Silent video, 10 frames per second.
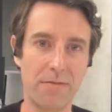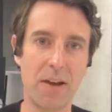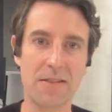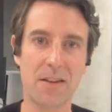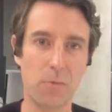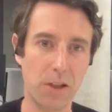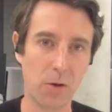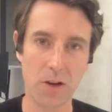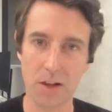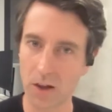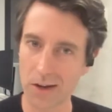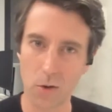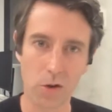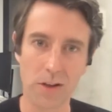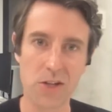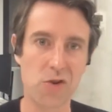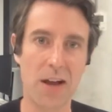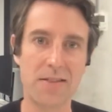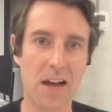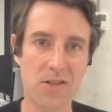investor, we look at like all of the
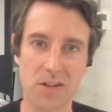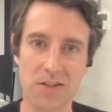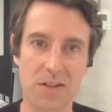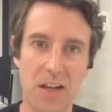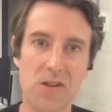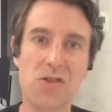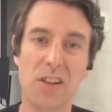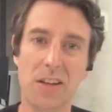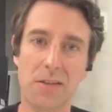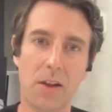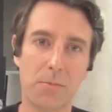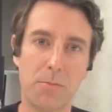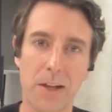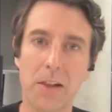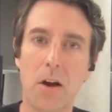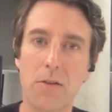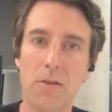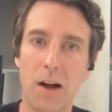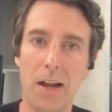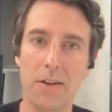transactions, and they're usually like pretty low,
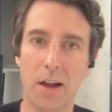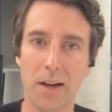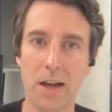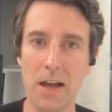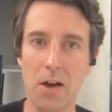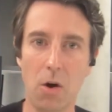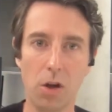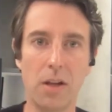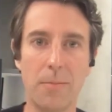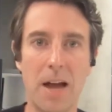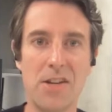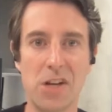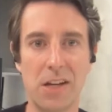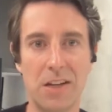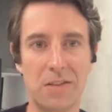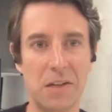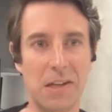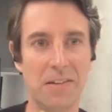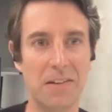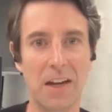right? Like all of the magic is
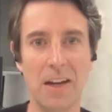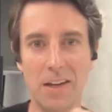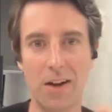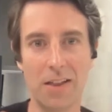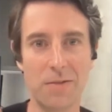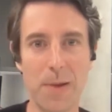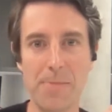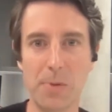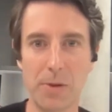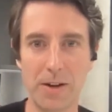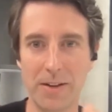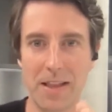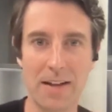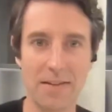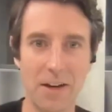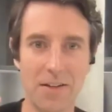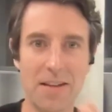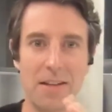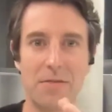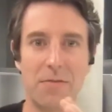in these people that are at that
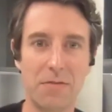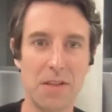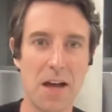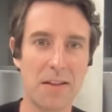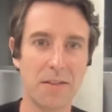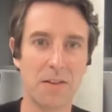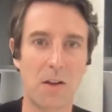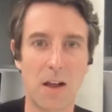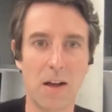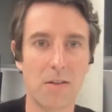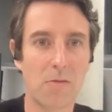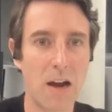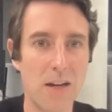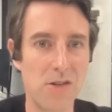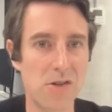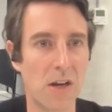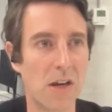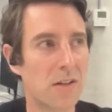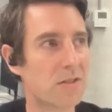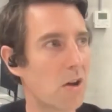$10,000 to $50,000 range.
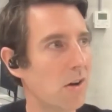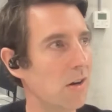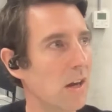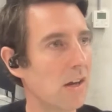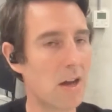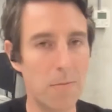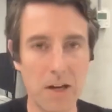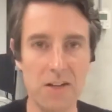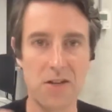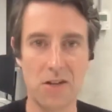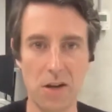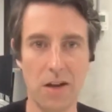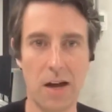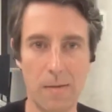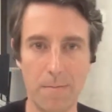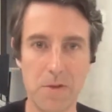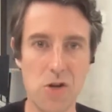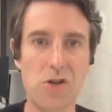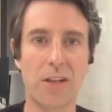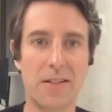So companies are
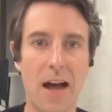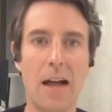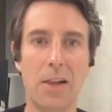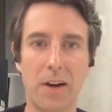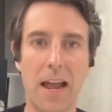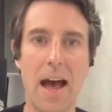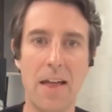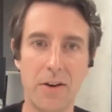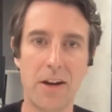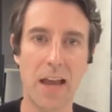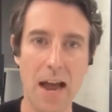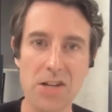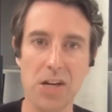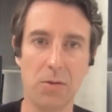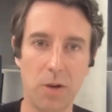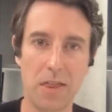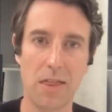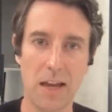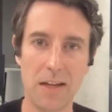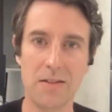usually tailoring how they're engaging with
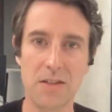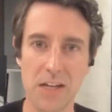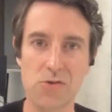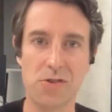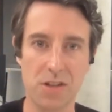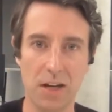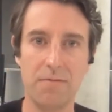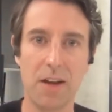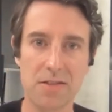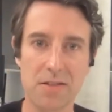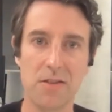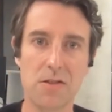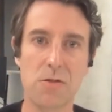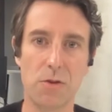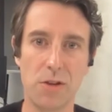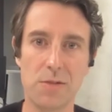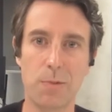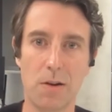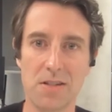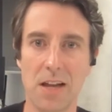these interested investors through this
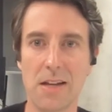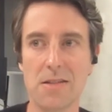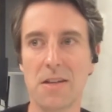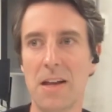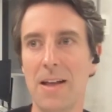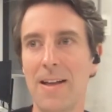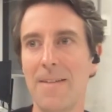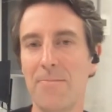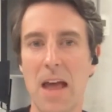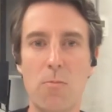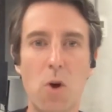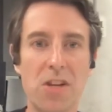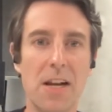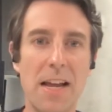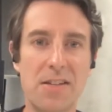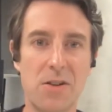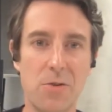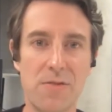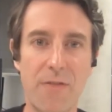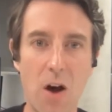process. And what you need to do
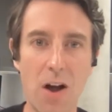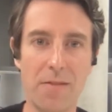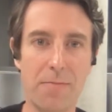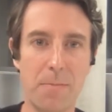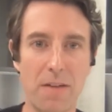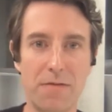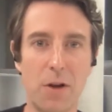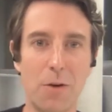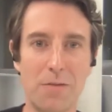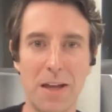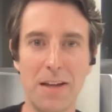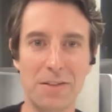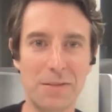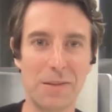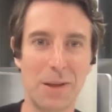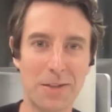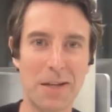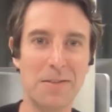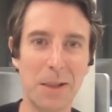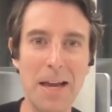is find a few of these
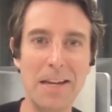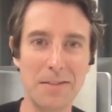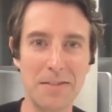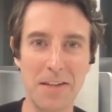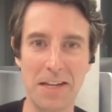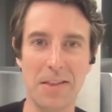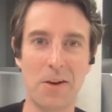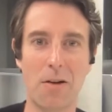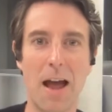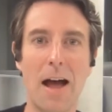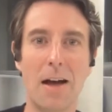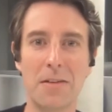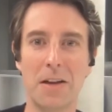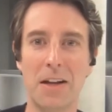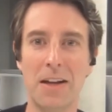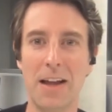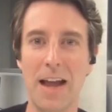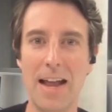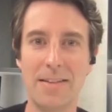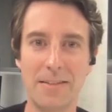leaders in the crowd.
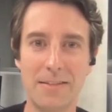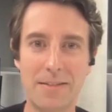And